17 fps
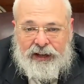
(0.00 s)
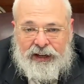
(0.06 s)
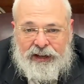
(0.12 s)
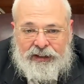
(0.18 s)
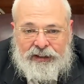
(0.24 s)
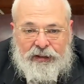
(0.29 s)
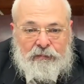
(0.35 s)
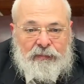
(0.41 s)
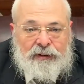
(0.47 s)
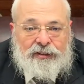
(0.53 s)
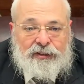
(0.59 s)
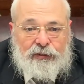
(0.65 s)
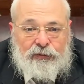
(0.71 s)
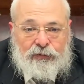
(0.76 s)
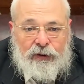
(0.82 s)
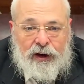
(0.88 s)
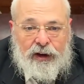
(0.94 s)

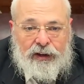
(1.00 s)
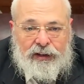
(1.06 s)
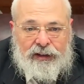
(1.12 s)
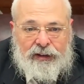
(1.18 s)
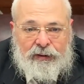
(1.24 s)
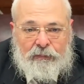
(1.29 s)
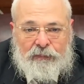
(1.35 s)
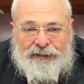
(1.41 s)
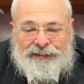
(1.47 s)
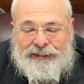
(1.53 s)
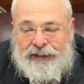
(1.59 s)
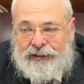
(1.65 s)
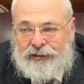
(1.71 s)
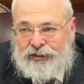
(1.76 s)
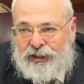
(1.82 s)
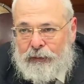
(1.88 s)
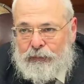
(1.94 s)
demystifying
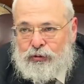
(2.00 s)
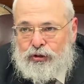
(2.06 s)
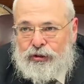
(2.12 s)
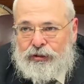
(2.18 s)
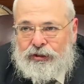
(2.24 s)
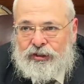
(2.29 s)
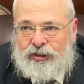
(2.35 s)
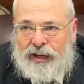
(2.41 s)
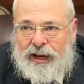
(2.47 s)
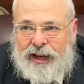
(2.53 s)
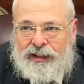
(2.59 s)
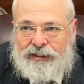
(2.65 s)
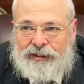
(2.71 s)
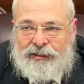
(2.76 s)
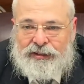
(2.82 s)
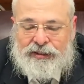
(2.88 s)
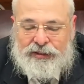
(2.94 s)
misconceptions
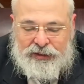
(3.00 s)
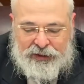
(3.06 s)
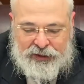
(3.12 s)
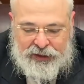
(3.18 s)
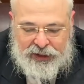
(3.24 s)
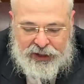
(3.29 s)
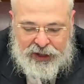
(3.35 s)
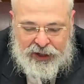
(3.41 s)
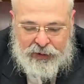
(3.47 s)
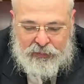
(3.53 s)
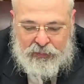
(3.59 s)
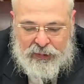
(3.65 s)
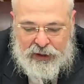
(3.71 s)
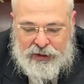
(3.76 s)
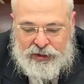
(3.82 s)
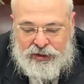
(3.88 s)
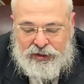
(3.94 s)
and
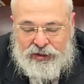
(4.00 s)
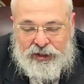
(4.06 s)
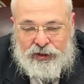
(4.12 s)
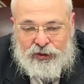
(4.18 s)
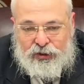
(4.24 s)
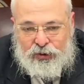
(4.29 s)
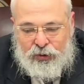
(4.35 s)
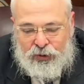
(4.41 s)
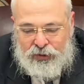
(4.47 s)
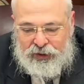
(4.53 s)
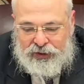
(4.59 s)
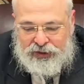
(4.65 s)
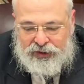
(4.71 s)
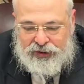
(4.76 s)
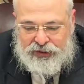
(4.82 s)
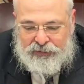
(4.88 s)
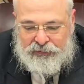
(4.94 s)
myths and
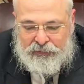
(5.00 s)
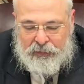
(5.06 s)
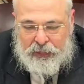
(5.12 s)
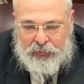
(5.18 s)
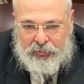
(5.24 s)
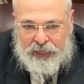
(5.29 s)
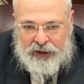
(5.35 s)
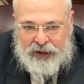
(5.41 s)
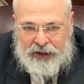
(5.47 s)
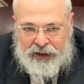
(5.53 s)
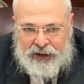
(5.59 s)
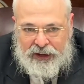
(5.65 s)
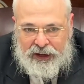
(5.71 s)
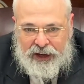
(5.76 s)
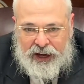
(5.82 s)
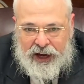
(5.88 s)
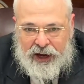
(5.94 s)
stories
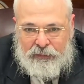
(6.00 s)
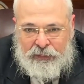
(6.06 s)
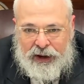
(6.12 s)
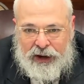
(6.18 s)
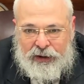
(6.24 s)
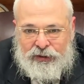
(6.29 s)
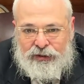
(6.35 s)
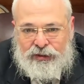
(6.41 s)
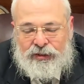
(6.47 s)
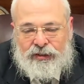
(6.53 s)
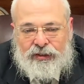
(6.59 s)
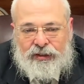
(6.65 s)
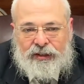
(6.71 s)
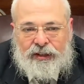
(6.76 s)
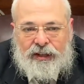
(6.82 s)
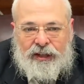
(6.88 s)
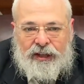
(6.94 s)
about
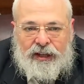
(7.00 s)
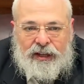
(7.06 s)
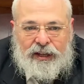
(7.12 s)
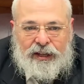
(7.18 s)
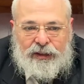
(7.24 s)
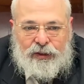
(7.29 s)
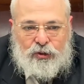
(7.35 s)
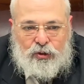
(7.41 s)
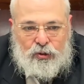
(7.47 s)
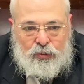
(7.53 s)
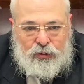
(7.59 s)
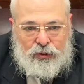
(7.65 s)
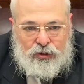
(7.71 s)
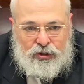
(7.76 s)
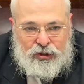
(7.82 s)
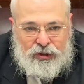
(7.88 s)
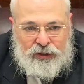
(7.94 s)
the
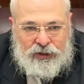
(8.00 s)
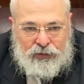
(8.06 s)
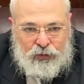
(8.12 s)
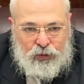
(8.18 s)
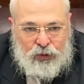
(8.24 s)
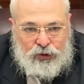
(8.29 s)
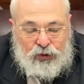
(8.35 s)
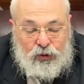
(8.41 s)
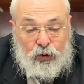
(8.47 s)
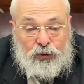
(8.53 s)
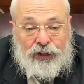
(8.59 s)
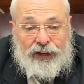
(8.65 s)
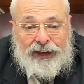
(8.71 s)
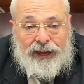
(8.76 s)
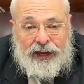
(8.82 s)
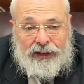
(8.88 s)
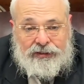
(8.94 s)
Jewish divorce, called a
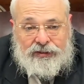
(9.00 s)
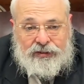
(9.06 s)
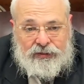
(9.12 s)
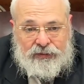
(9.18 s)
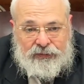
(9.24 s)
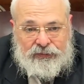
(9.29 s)
geth.